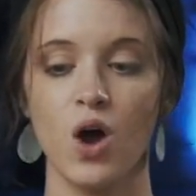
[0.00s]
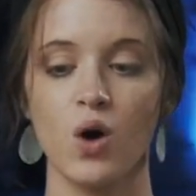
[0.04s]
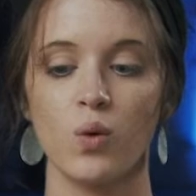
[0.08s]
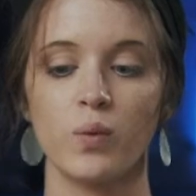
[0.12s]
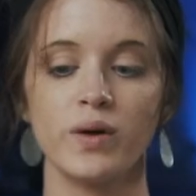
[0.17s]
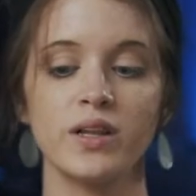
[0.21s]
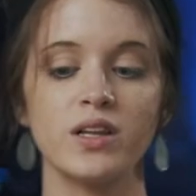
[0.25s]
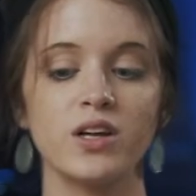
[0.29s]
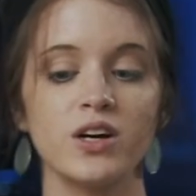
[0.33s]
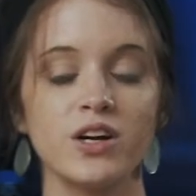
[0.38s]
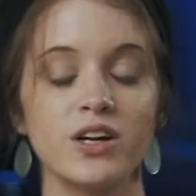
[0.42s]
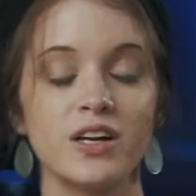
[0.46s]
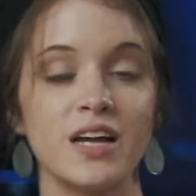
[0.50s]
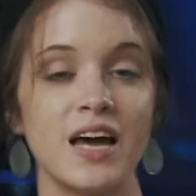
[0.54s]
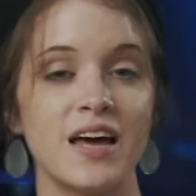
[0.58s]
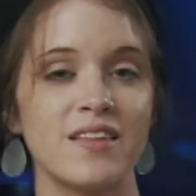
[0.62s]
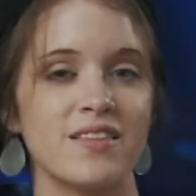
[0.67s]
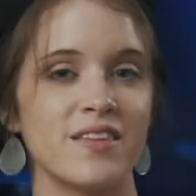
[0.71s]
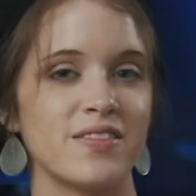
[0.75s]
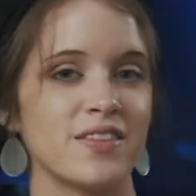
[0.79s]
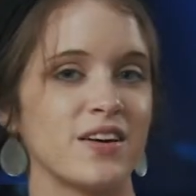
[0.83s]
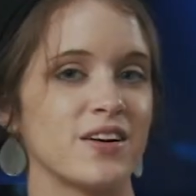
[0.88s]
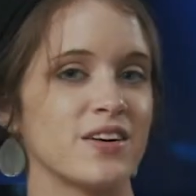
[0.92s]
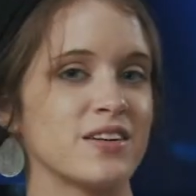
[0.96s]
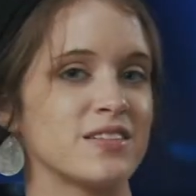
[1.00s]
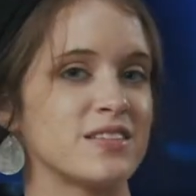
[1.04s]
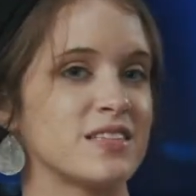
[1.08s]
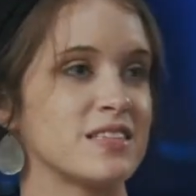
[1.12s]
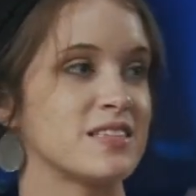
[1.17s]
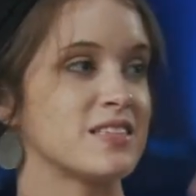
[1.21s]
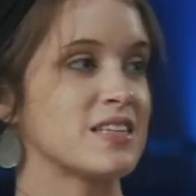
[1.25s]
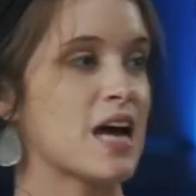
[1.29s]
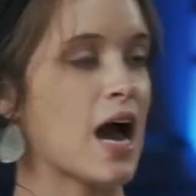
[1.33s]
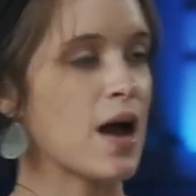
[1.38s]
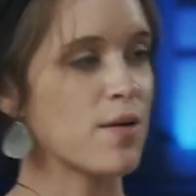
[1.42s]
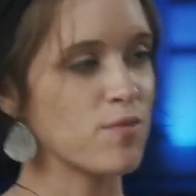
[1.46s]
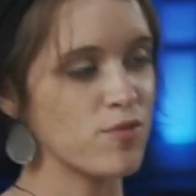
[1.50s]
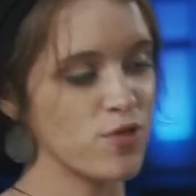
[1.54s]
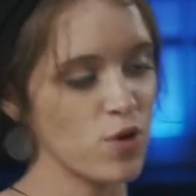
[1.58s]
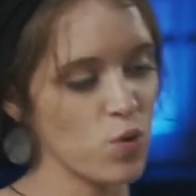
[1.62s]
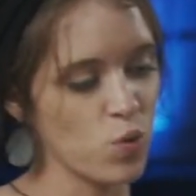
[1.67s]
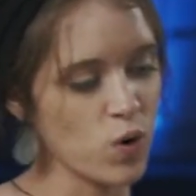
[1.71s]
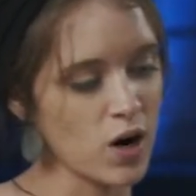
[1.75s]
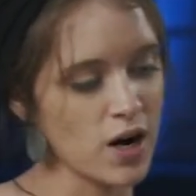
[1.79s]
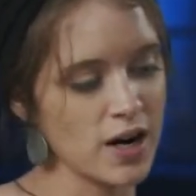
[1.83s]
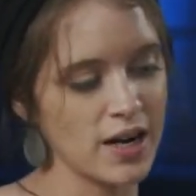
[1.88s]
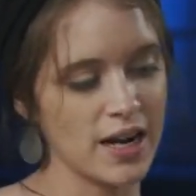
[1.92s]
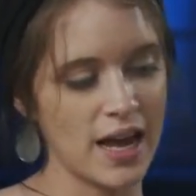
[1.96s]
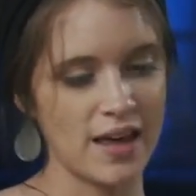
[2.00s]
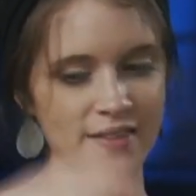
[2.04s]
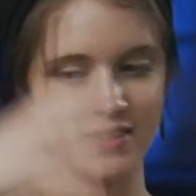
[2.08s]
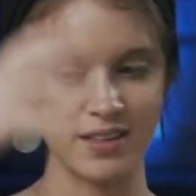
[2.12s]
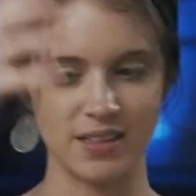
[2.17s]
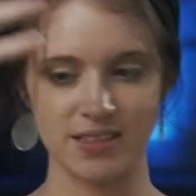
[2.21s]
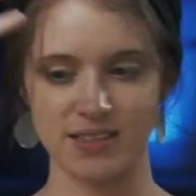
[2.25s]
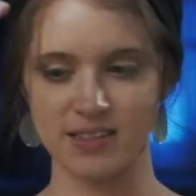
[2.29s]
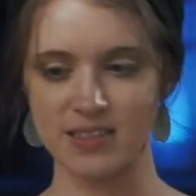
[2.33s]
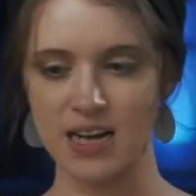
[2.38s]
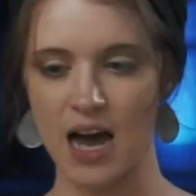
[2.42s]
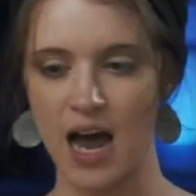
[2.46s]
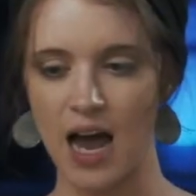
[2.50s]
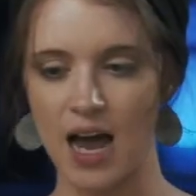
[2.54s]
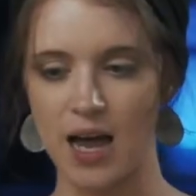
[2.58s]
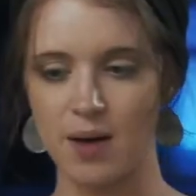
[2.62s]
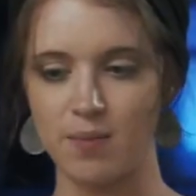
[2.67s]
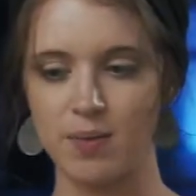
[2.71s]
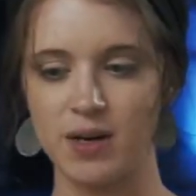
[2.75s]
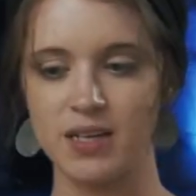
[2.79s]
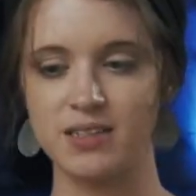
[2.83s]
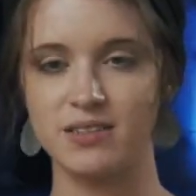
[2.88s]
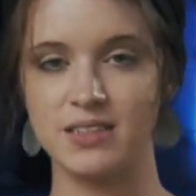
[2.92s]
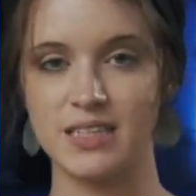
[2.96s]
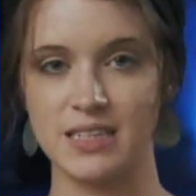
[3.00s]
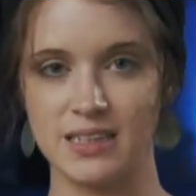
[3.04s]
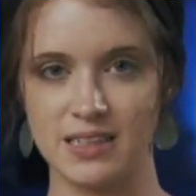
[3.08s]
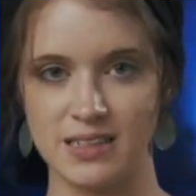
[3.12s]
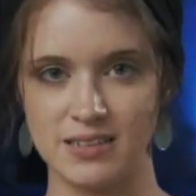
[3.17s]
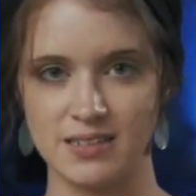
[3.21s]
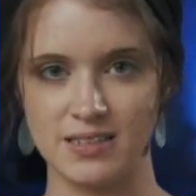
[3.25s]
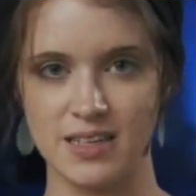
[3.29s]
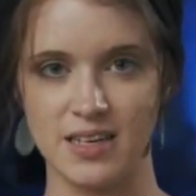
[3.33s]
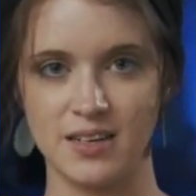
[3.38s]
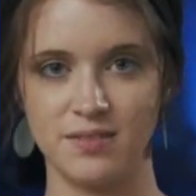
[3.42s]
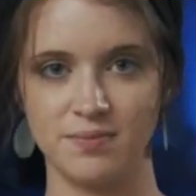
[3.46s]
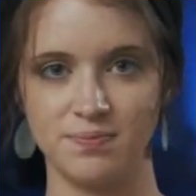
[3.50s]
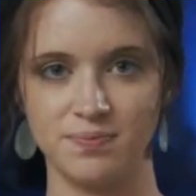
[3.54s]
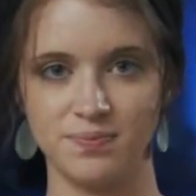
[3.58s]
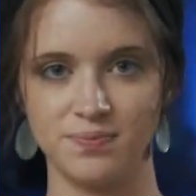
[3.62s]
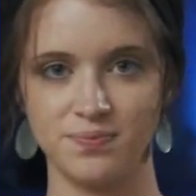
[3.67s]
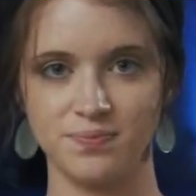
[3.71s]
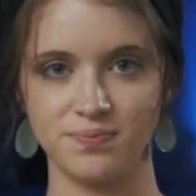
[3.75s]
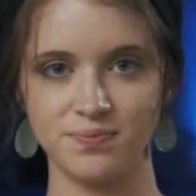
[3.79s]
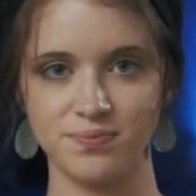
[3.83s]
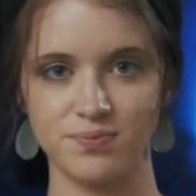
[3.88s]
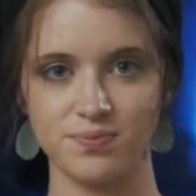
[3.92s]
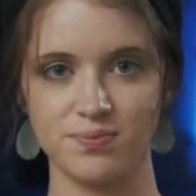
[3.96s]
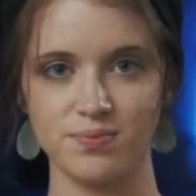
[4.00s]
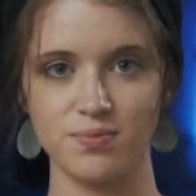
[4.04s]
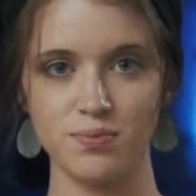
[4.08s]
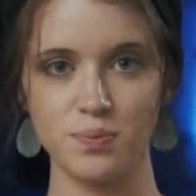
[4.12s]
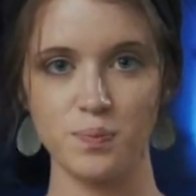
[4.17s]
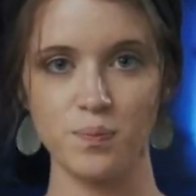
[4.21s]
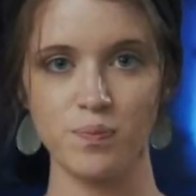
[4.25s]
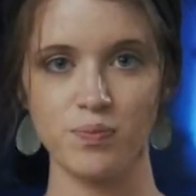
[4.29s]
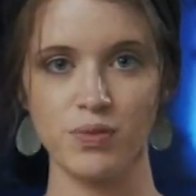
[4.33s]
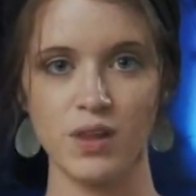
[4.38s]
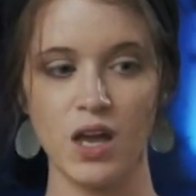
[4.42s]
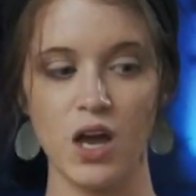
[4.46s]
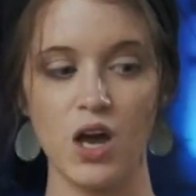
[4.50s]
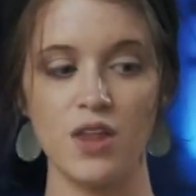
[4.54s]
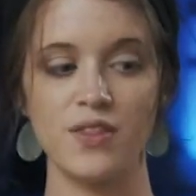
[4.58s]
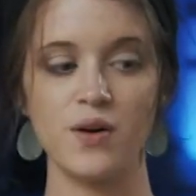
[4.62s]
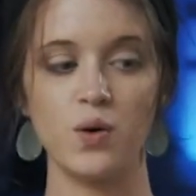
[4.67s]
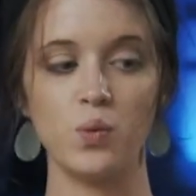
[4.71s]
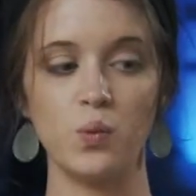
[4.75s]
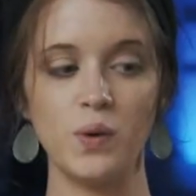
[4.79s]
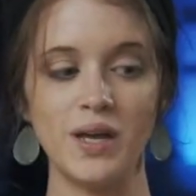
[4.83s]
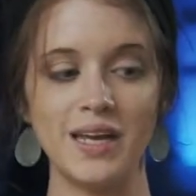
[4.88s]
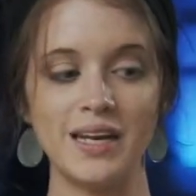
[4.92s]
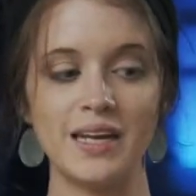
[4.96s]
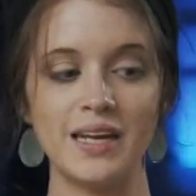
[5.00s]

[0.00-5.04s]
We learn that there is this time for work and this time to listen, that we